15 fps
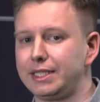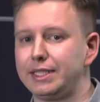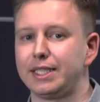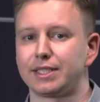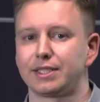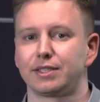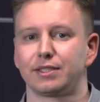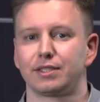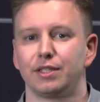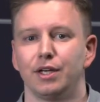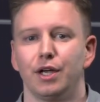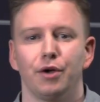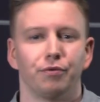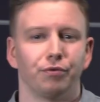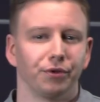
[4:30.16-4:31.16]
Yes,
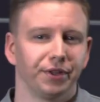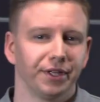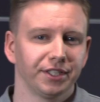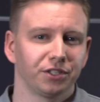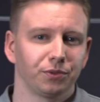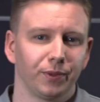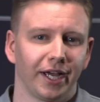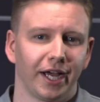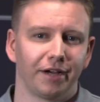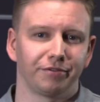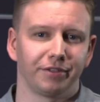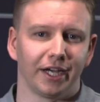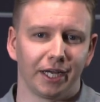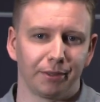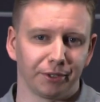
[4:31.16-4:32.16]
for this we have
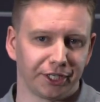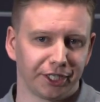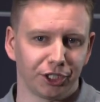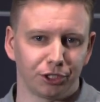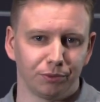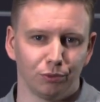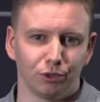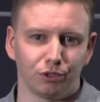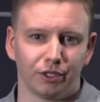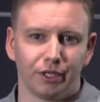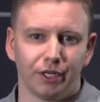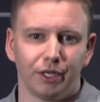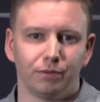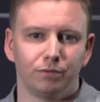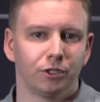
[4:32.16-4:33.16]
the hibernation mode,
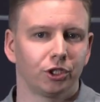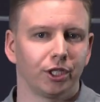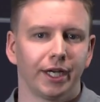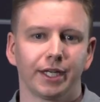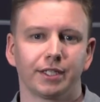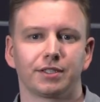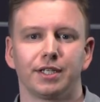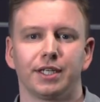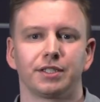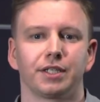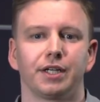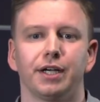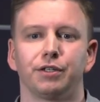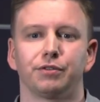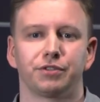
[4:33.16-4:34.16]
which acts as a
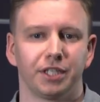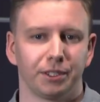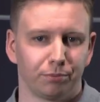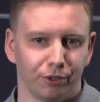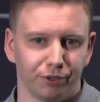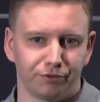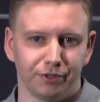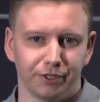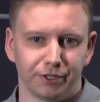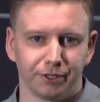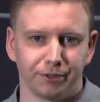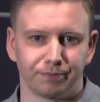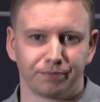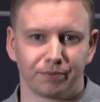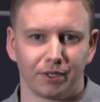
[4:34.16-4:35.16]
kind of setpoint filter.